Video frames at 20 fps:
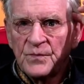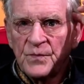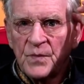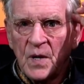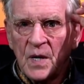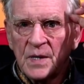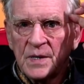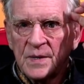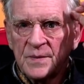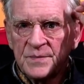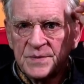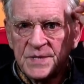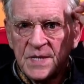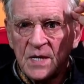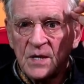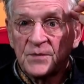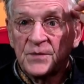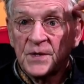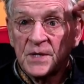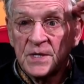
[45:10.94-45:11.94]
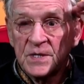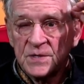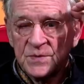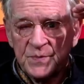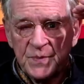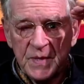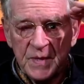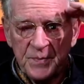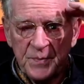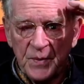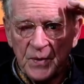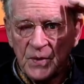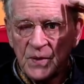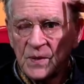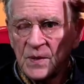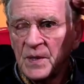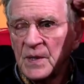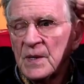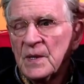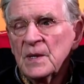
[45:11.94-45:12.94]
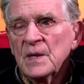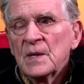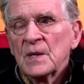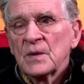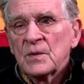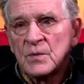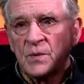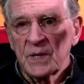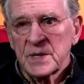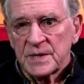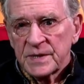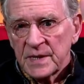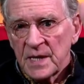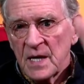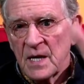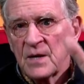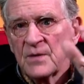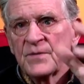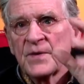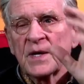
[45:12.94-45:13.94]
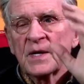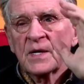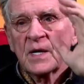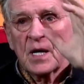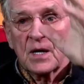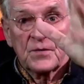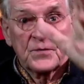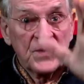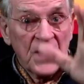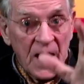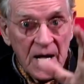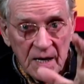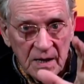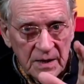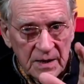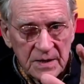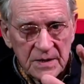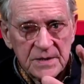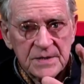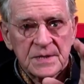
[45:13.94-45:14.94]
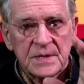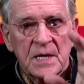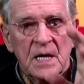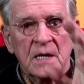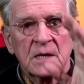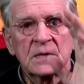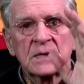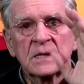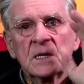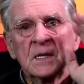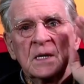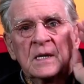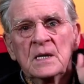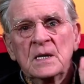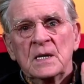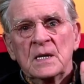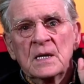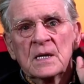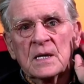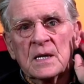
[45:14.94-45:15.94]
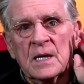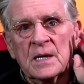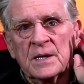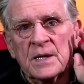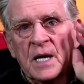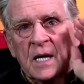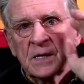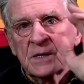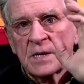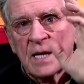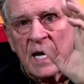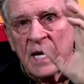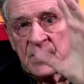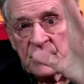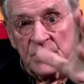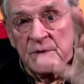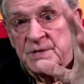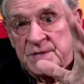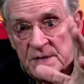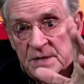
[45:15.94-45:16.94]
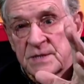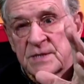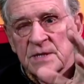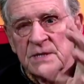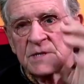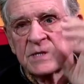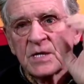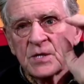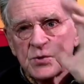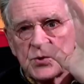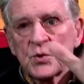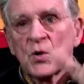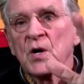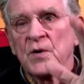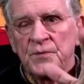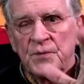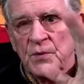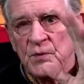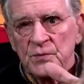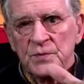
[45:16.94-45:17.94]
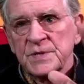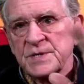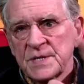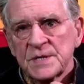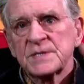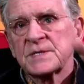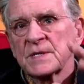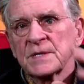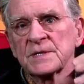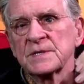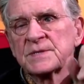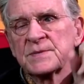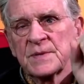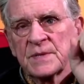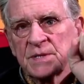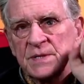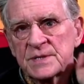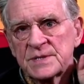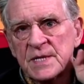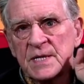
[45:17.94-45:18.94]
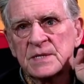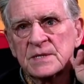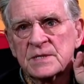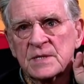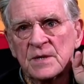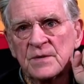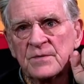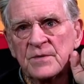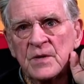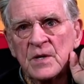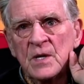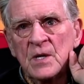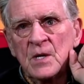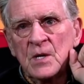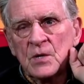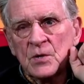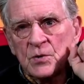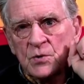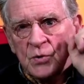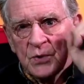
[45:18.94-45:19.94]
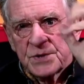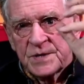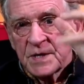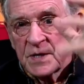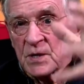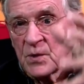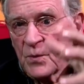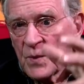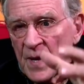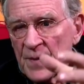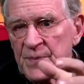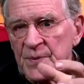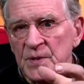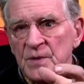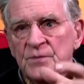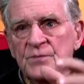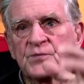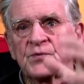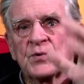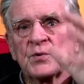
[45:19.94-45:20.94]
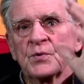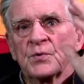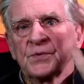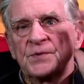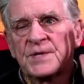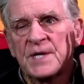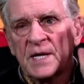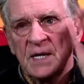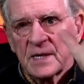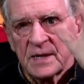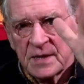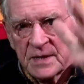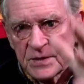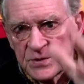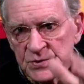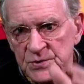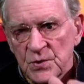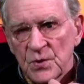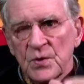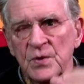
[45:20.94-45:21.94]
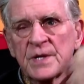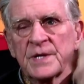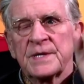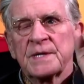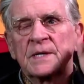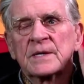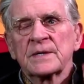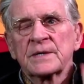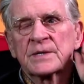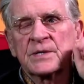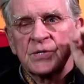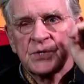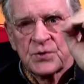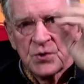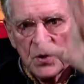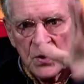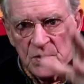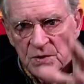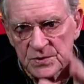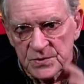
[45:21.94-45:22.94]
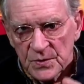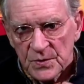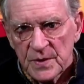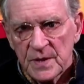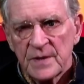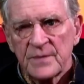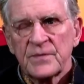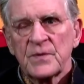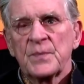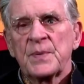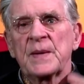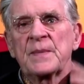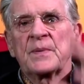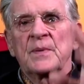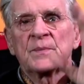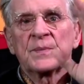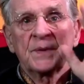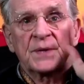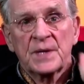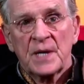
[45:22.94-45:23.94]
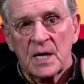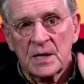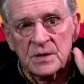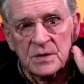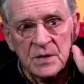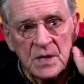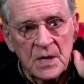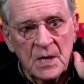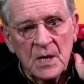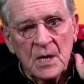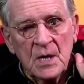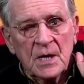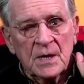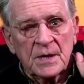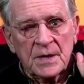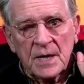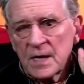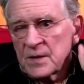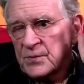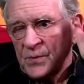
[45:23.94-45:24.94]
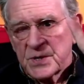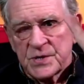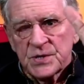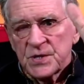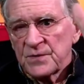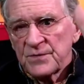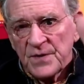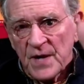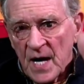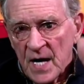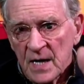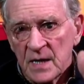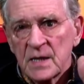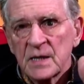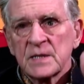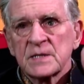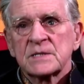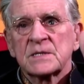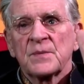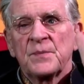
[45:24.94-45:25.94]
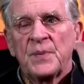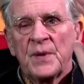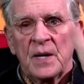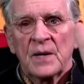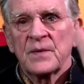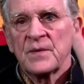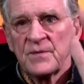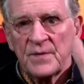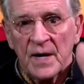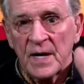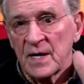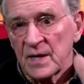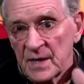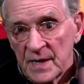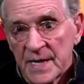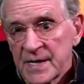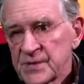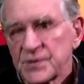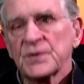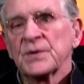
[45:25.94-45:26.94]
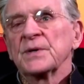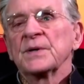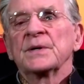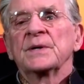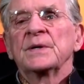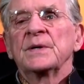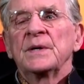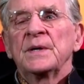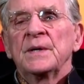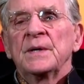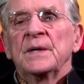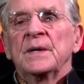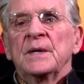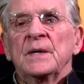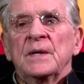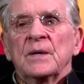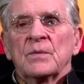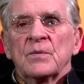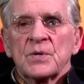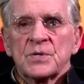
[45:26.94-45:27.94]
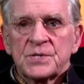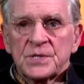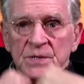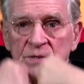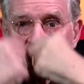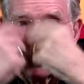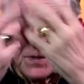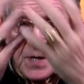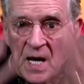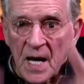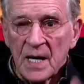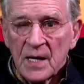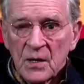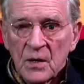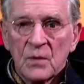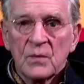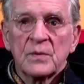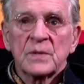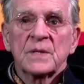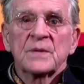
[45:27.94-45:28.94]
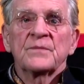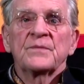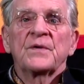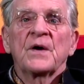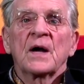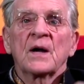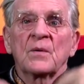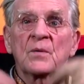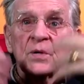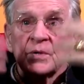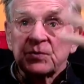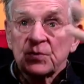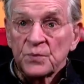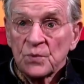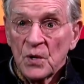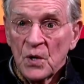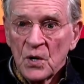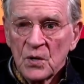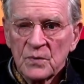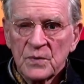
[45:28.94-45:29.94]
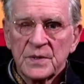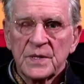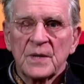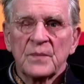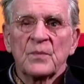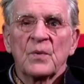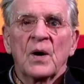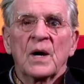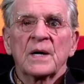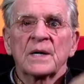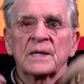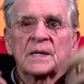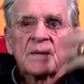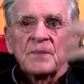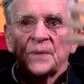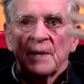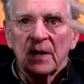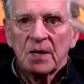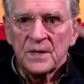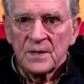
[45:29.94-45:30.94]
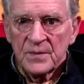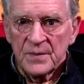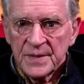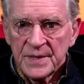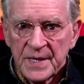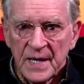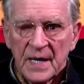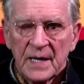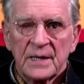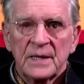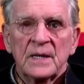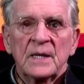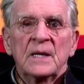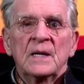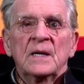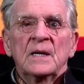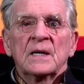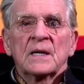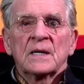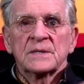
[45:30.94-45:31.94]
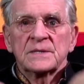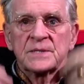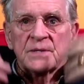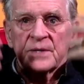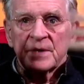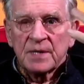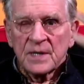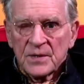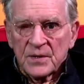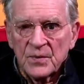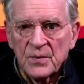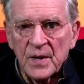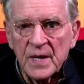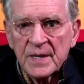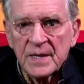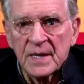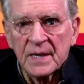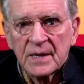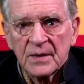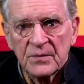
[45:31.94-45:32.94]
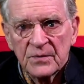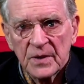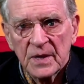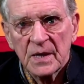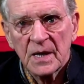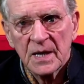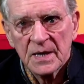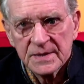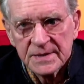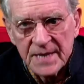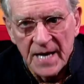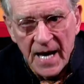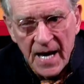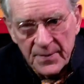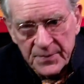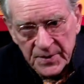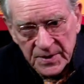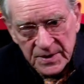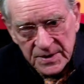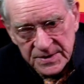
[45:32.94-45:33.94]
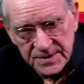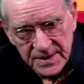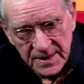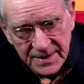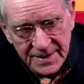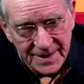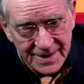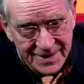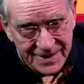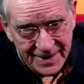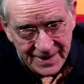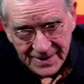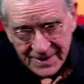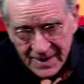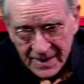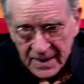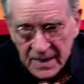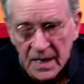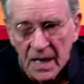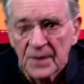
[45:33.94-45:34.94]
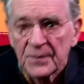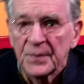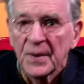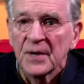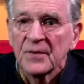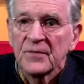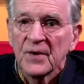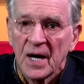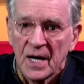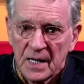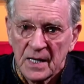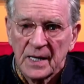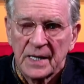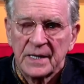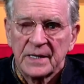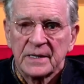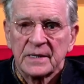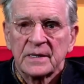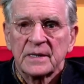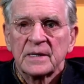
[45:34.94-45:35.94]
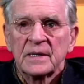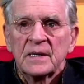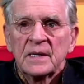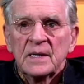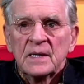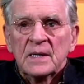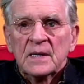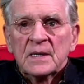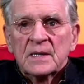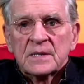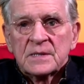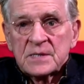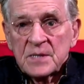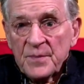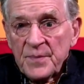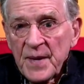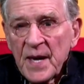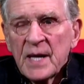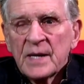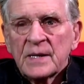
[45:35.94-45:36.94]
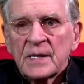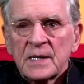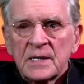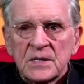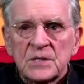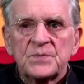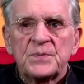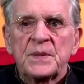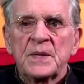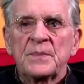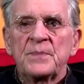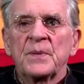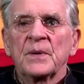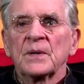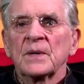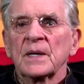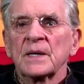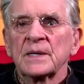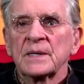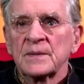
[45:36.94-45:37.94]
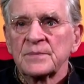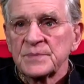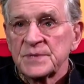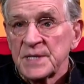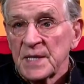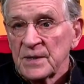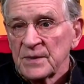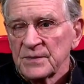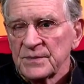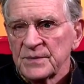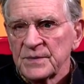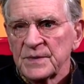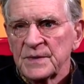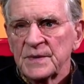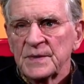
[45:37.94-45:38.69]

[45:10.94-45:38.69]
on himself and his people with love and nonviolence, not uh, not and resistance and joyful resistance in the sense of using the weapon of truth, telling his story, telling the choral story of the people, but not not wishing violence upon the violator, wishing to dialogue with them, find what's wrong with them, why did they bother with that? Is there another way they can realize the happiness that they think they got by violating Tibet and its people and himself?